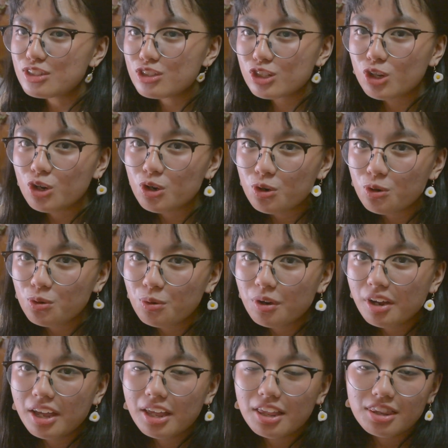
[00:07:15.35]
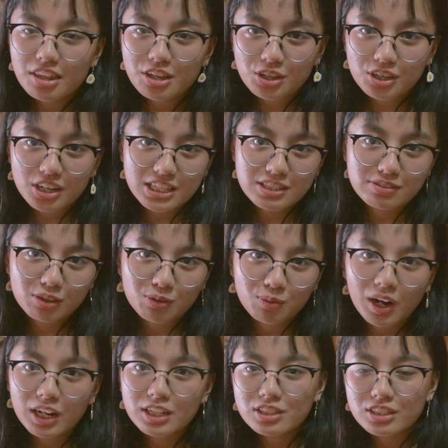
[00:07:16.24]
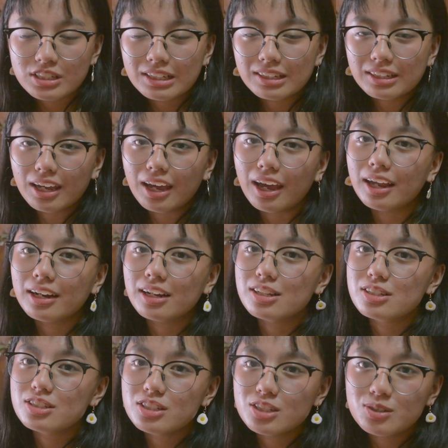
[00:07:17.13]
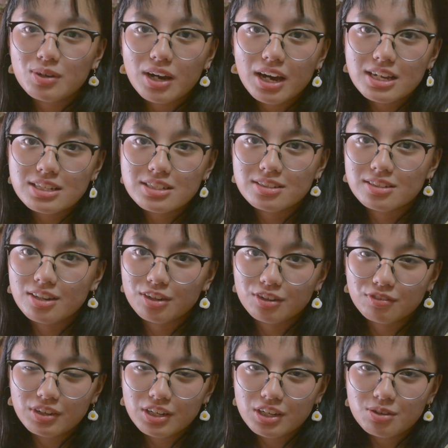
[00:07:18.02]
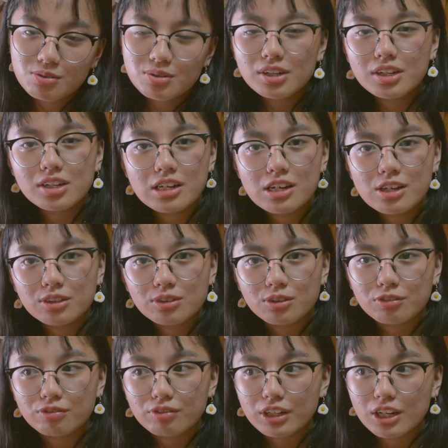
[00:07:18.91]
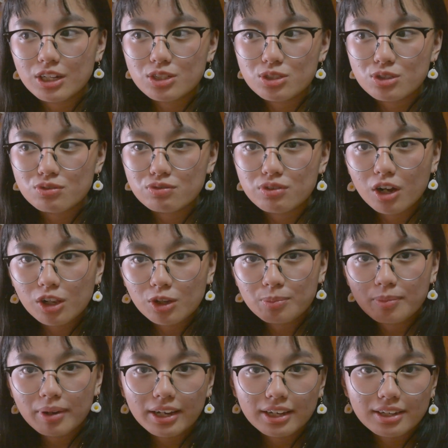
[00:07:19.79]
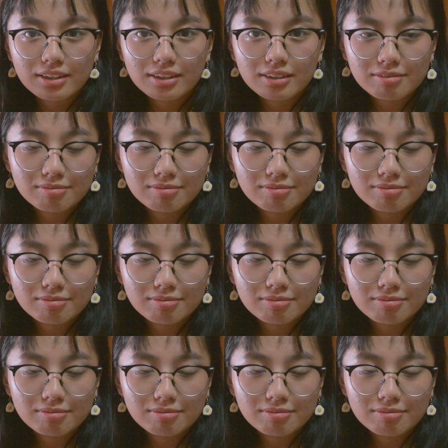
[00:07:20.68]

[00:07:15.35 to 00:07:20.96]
So thank you guys for watching, and I'll see you guys in another video. Don't forget to follow my